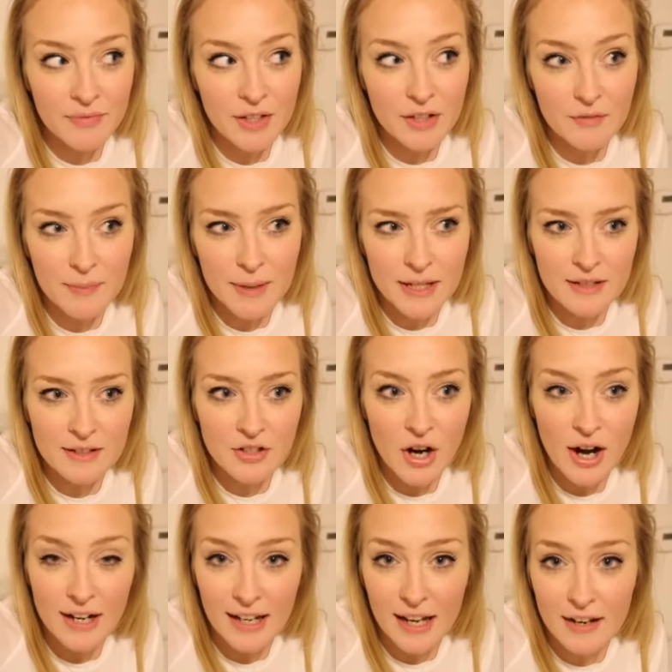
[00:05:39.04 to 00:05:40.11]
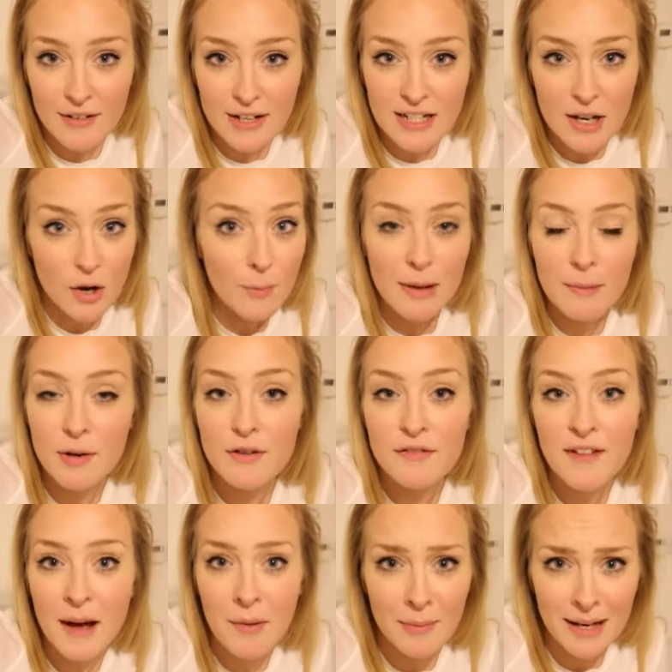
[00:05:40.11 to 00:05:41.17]
you've been trying to get your internet, or maybe your
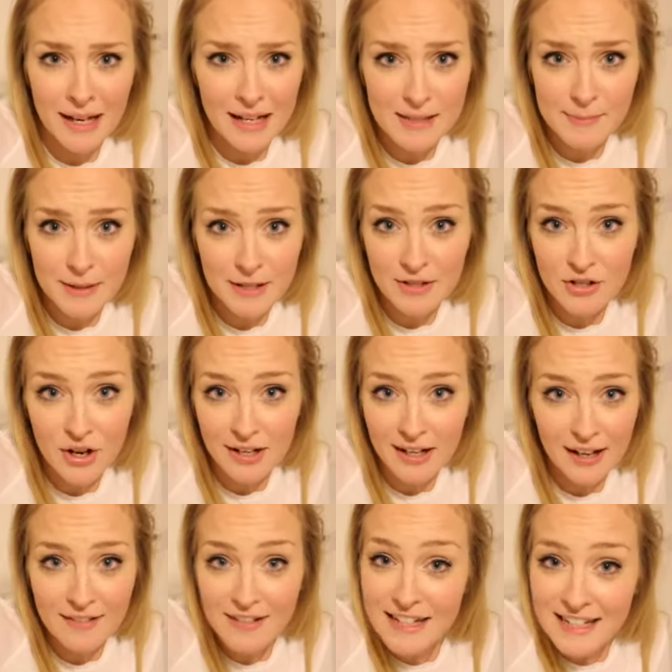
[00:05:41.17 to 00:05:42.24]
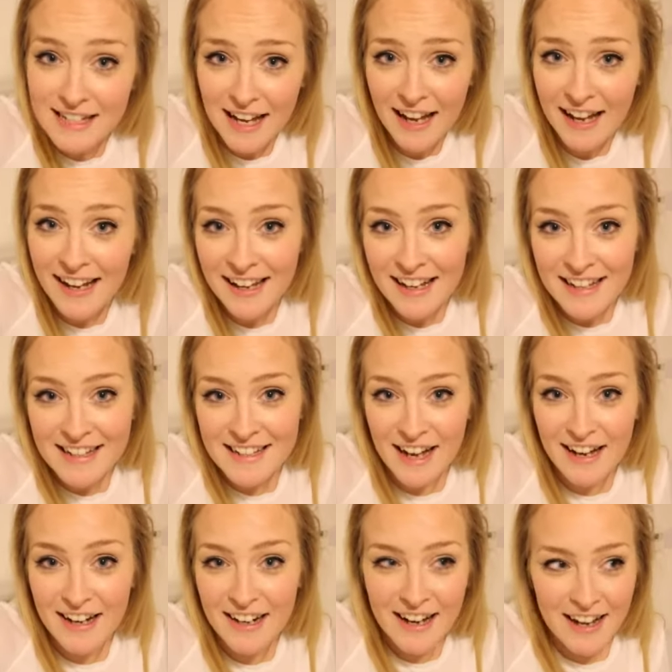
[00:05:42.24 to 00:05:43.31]
family has been trying to get your internet
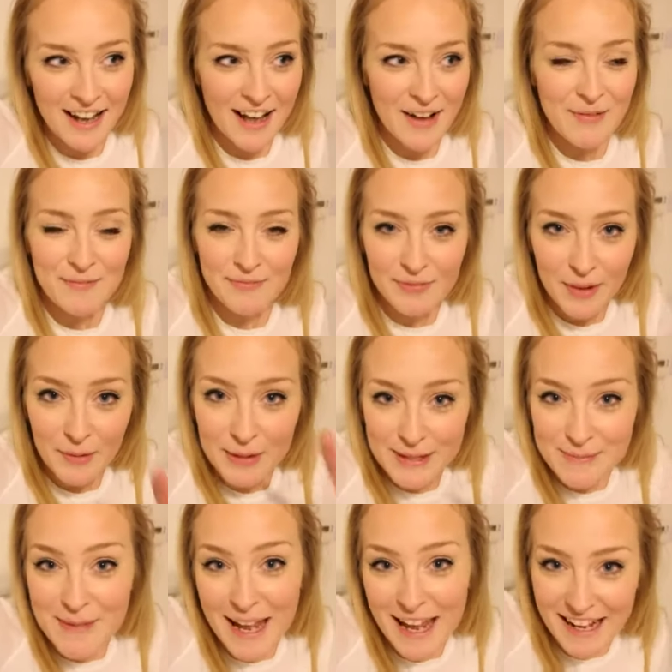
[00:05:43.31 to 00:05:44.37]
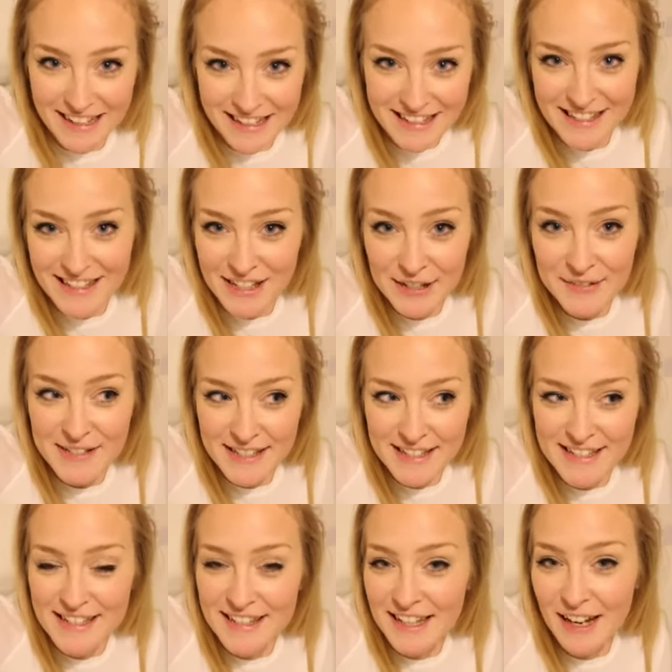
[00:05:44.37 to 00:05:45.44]
done, which means she obviously
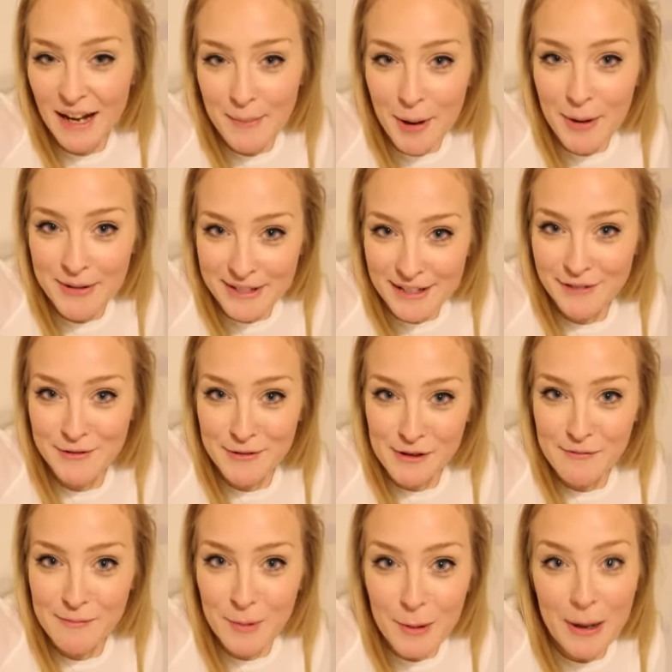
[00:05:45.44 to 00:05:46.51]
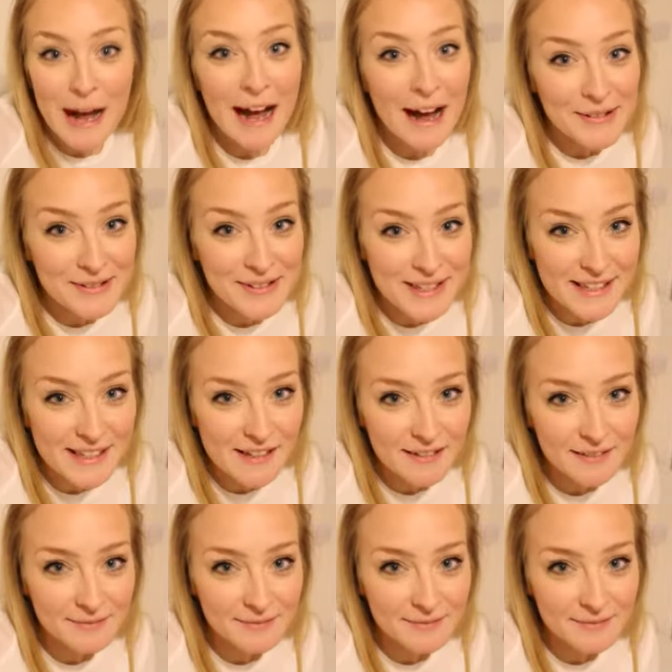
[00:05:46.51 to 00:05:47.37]
doesn't think I'm old enough to have bought a house.